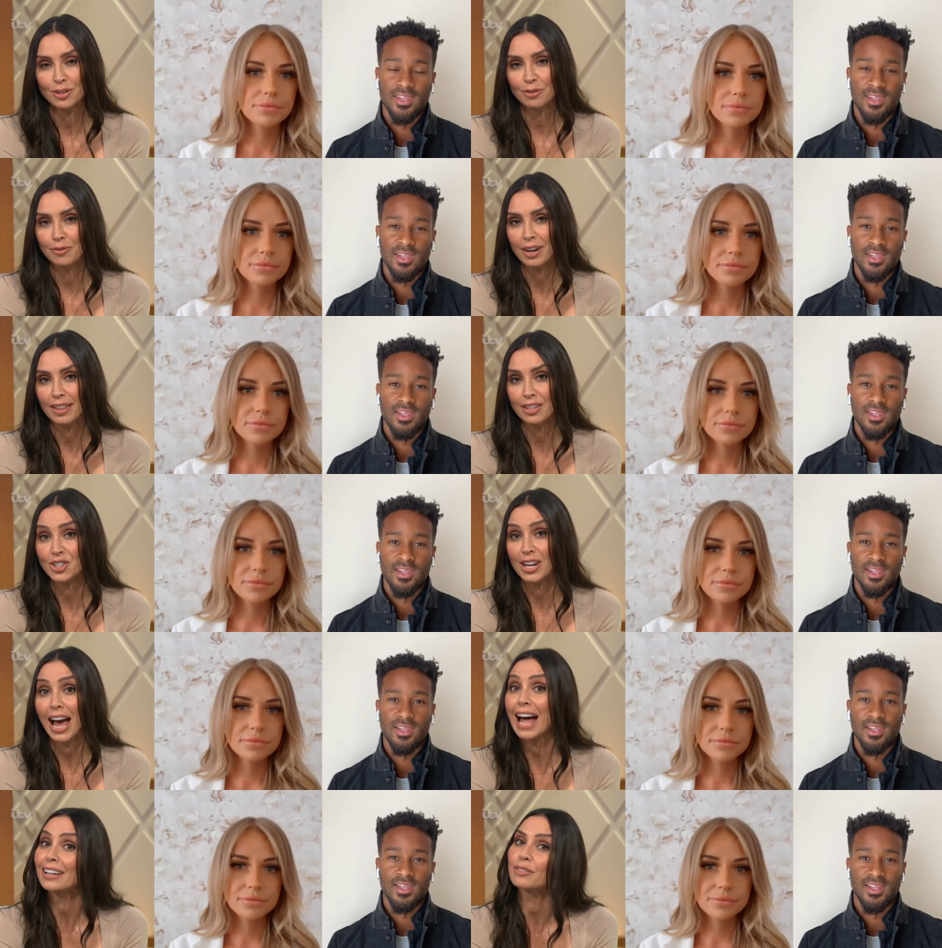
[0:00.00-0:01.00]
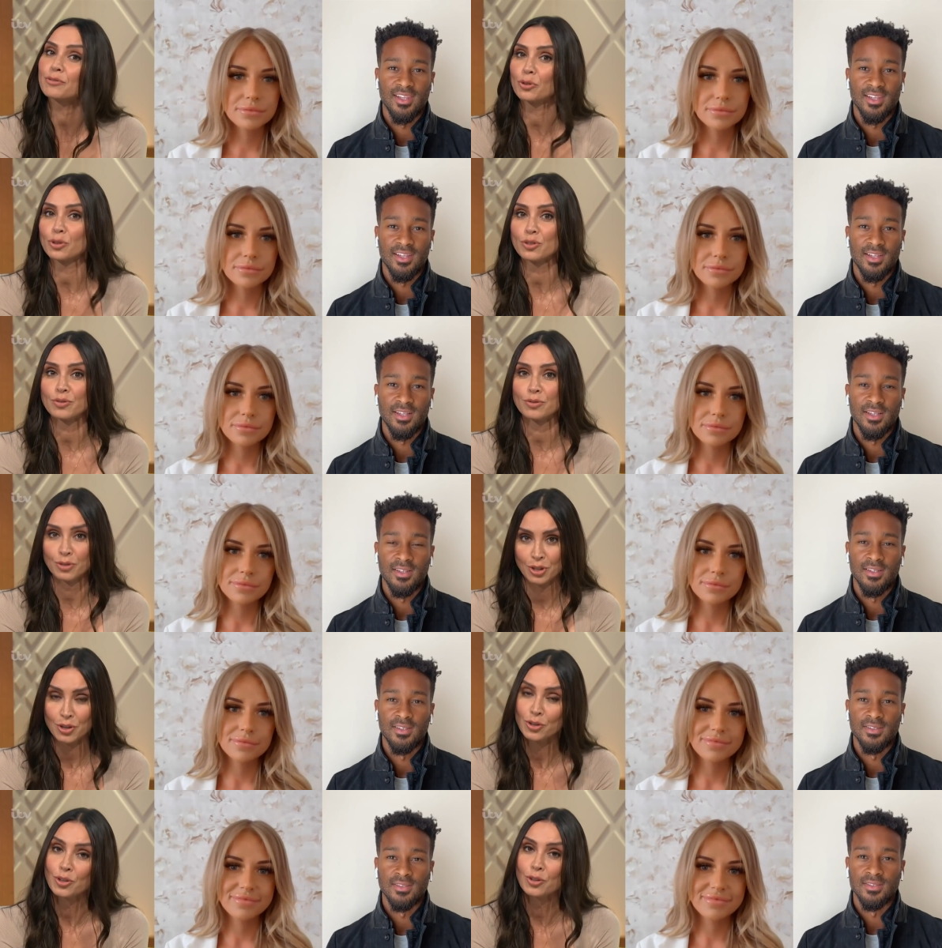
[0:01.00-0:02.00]
Speaker 1: Faye, that she hadn't voted for
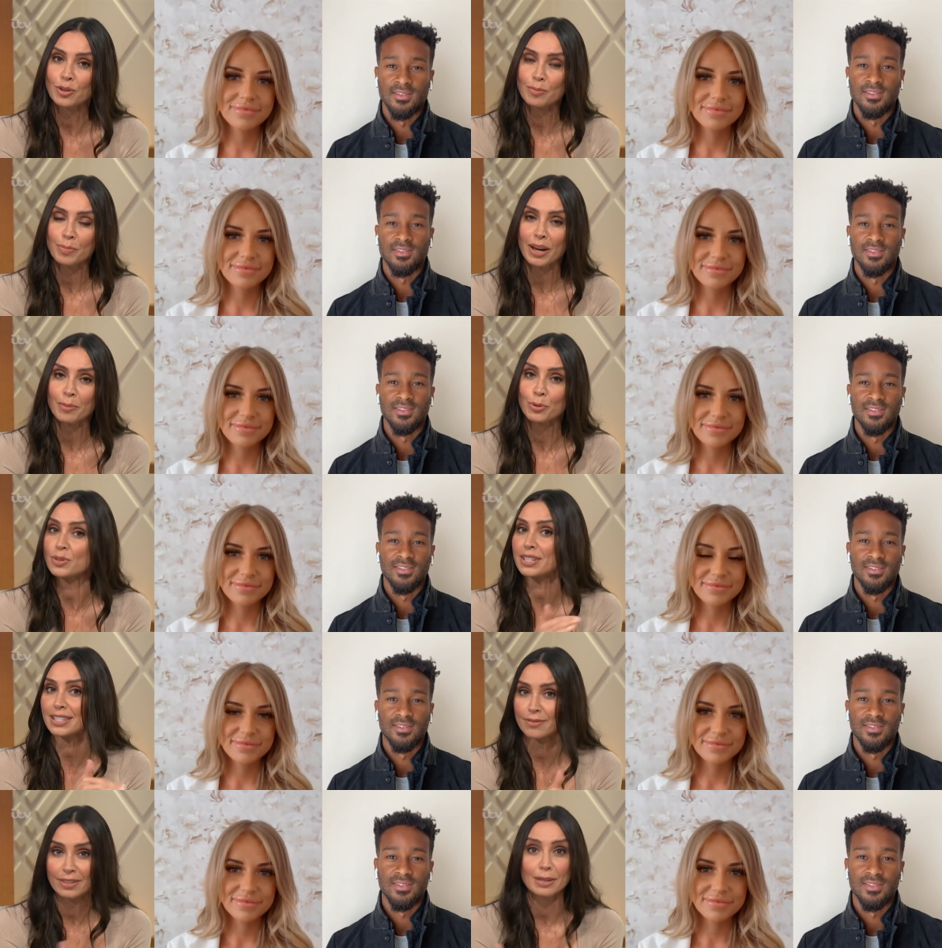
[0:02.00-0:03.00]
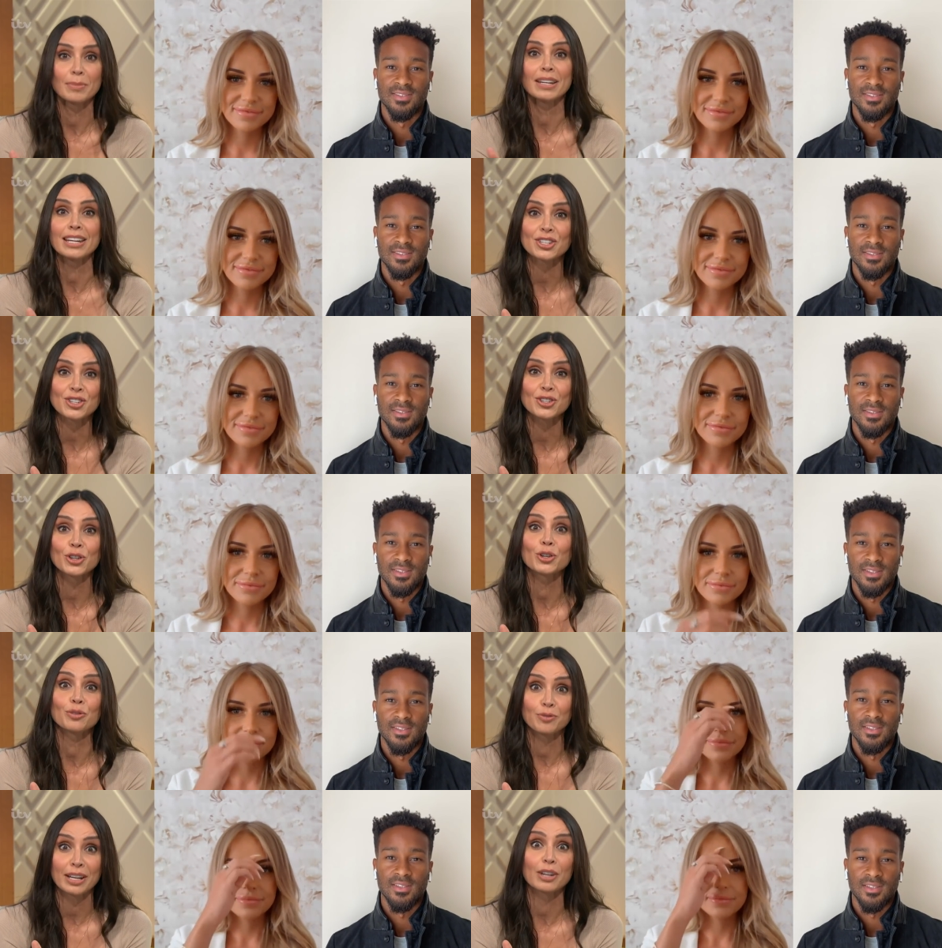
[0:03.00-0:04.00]
you by a process of elimination. You
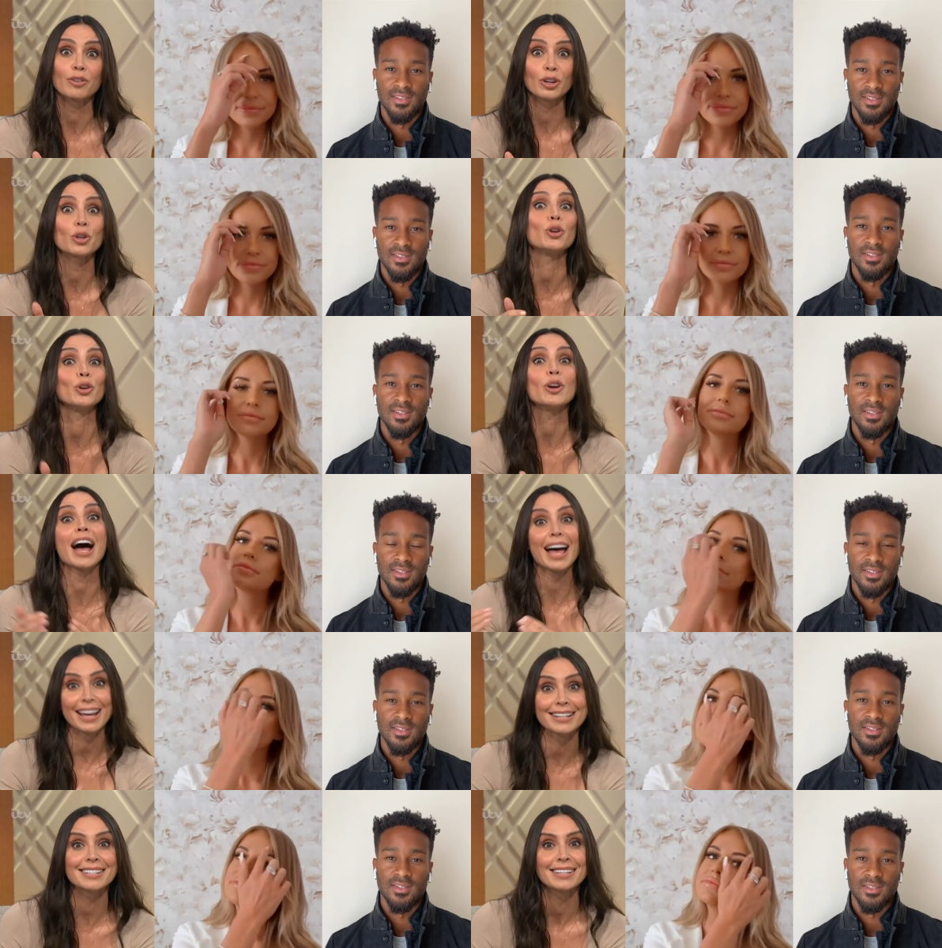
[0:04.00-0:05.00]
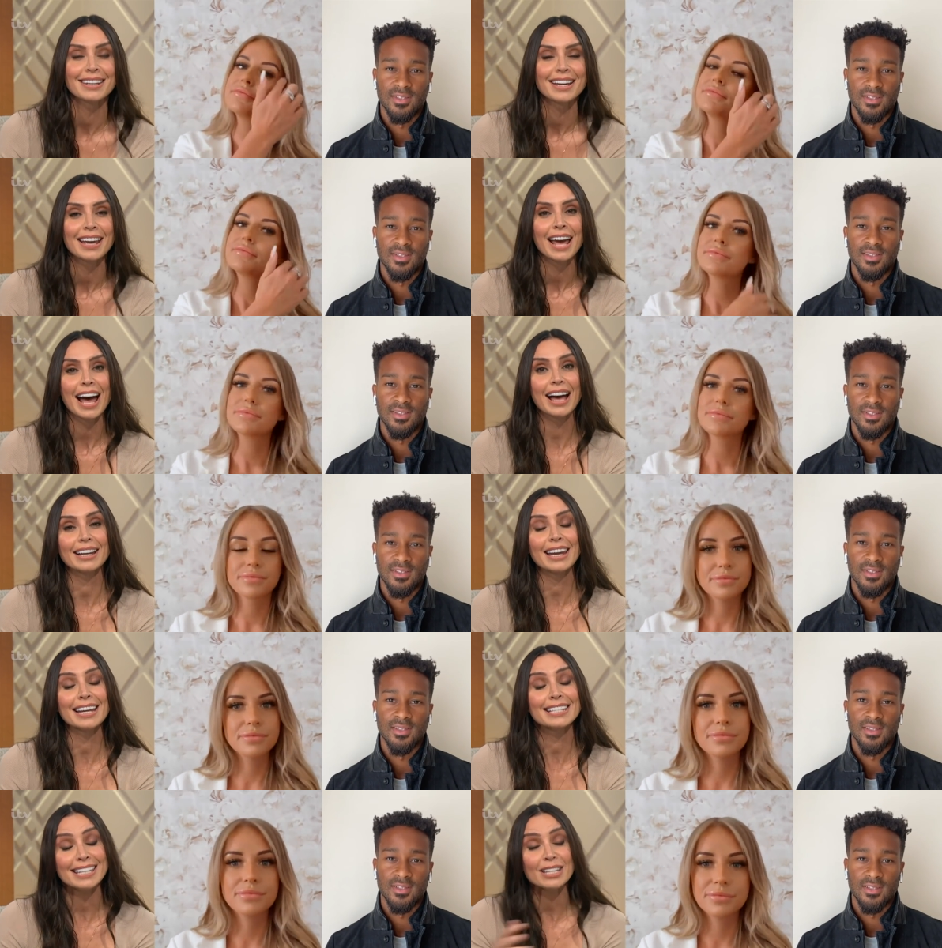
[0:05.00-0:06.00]
could figure out who had. And
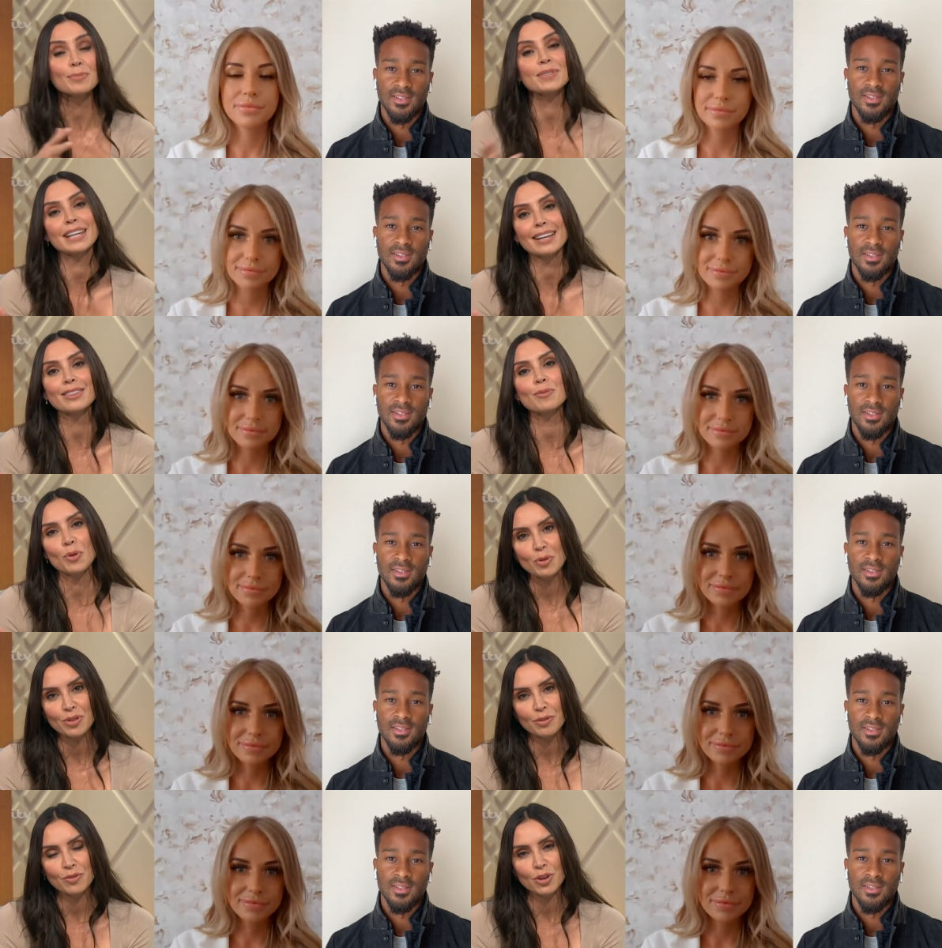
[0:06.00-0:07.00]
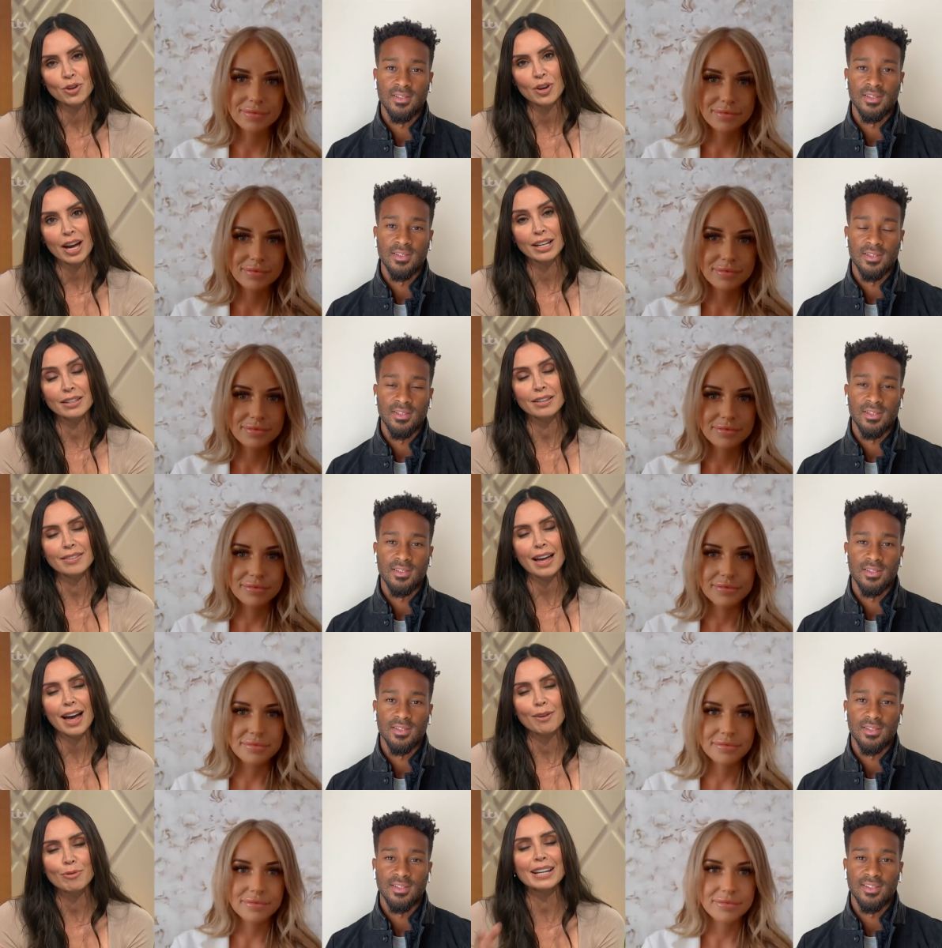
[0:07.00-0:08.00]
it did mm-hmm. upset the both of you. And that,
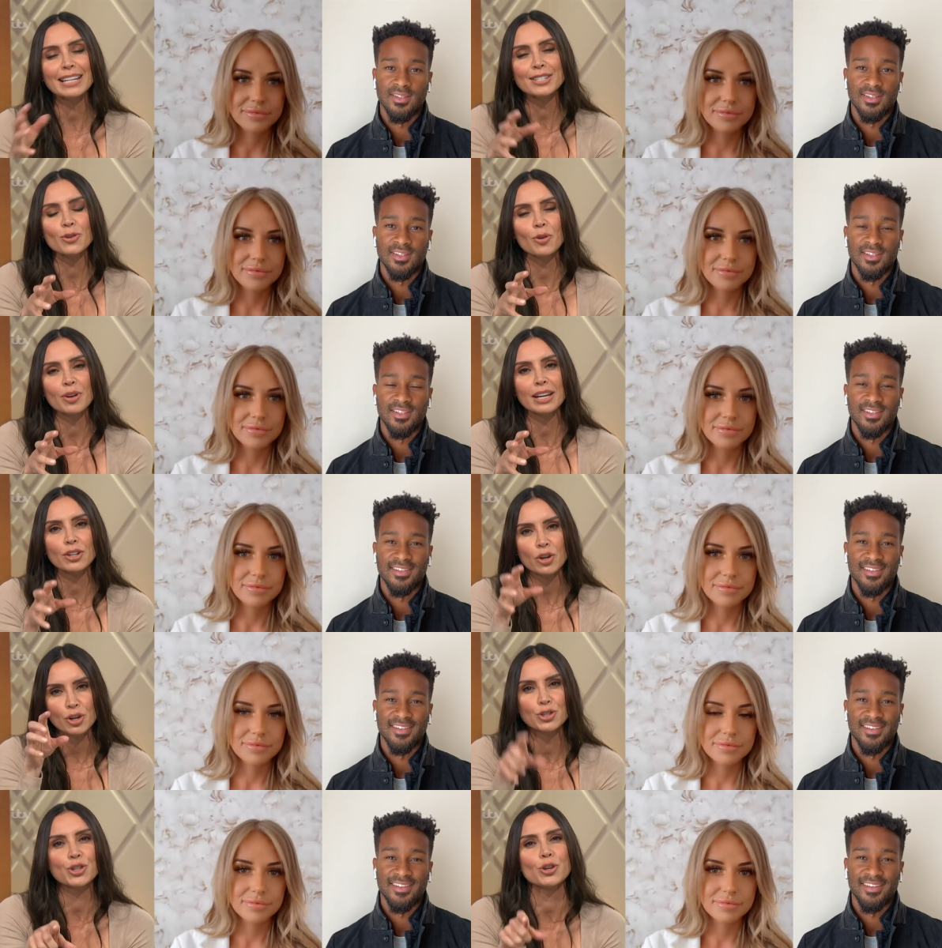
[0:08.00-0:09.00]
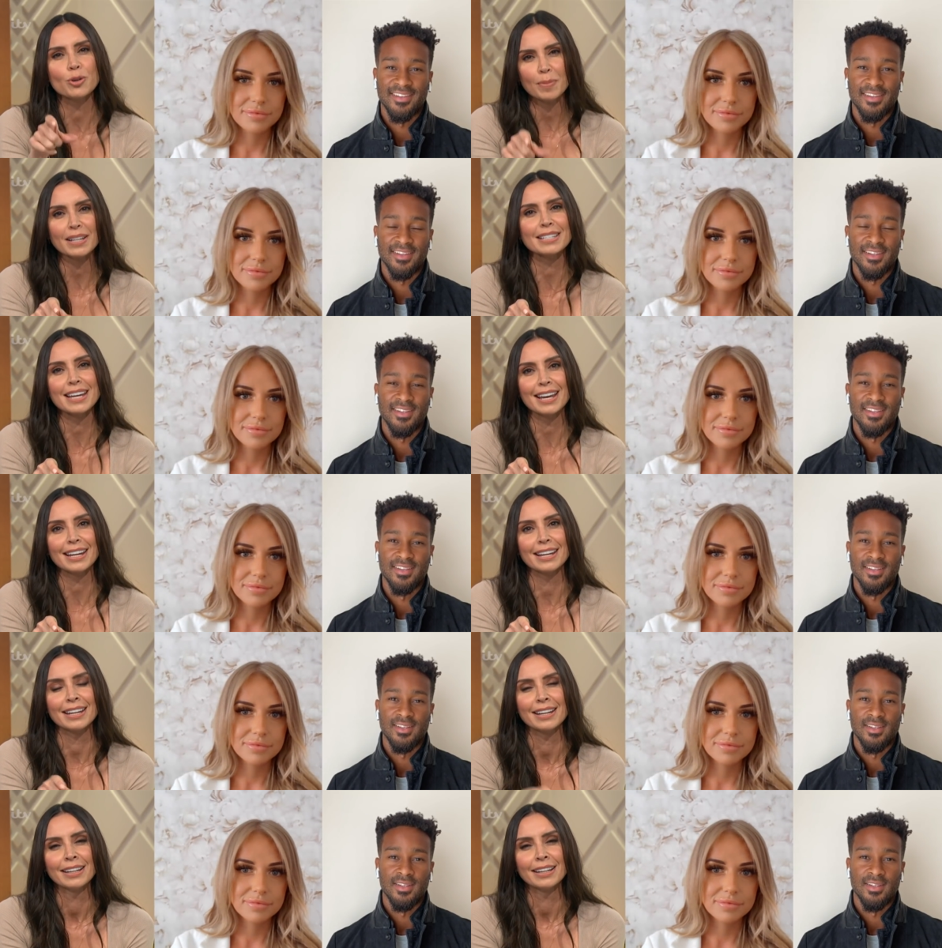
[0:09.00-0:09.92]
I really saw it hurt you a bit, Teddy.